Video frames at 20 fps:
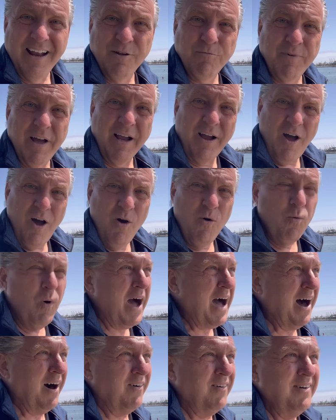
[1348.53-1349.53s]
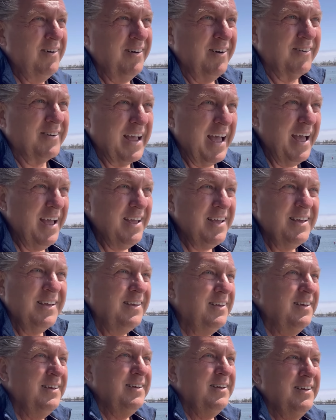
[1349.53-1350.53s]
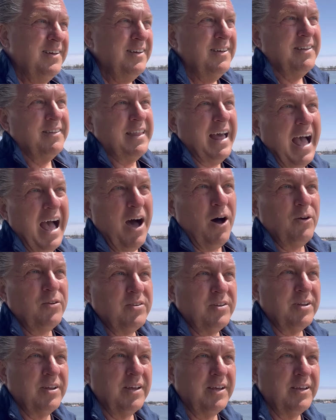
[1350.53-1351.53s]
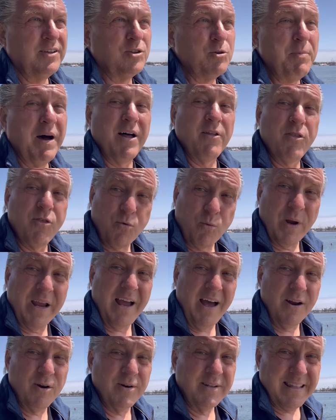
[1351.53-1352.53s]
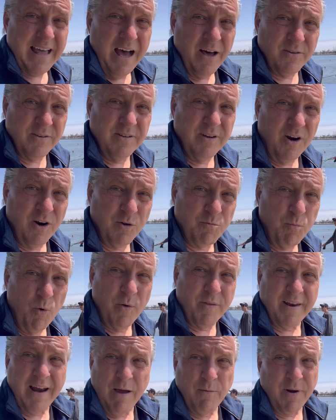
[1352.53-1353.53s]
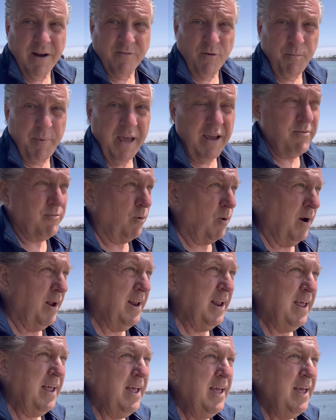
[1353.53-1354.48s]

I'm like, oh wow, okay. The house is about $300,000 more than I would ever pay for it.